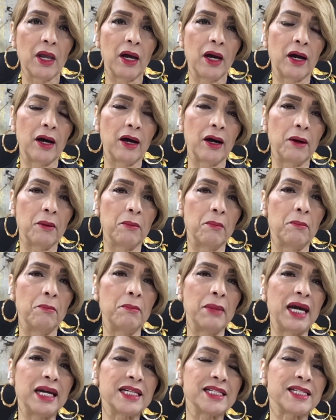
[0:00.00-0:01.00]
uh,
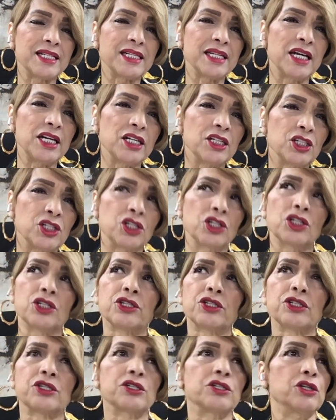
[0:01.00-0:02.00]
medicine is
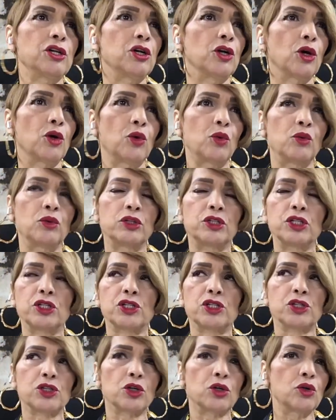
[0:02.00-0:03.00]
just, you know, is
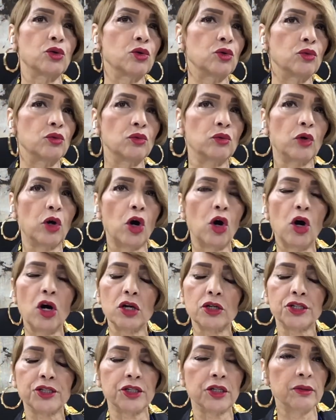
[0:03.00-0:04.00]
just so
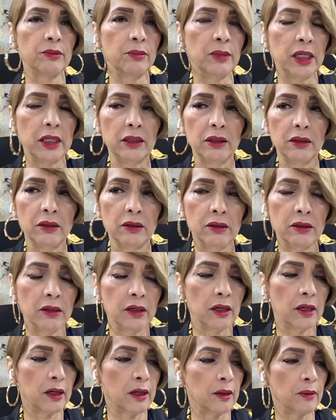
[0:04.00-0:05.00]
awesome and,
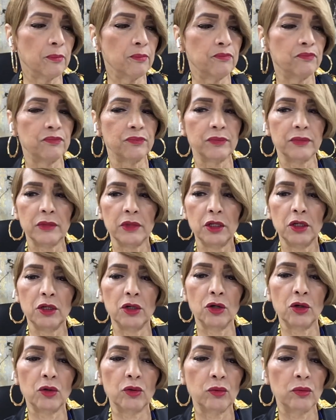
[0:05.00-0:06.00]
um, you
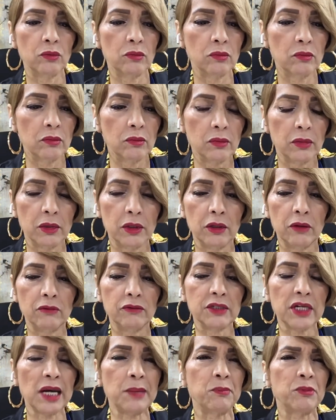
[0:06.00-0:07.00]
know, the
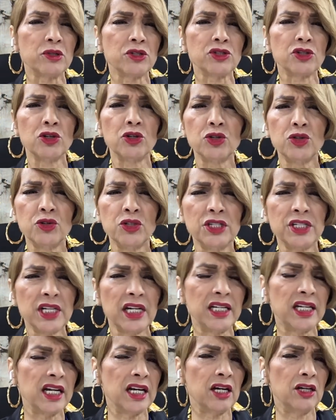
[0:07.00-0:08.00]
type of surgeries
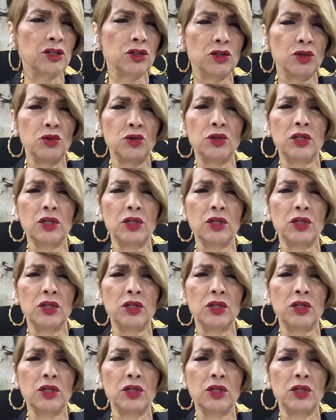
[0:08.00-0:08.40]
that they can do.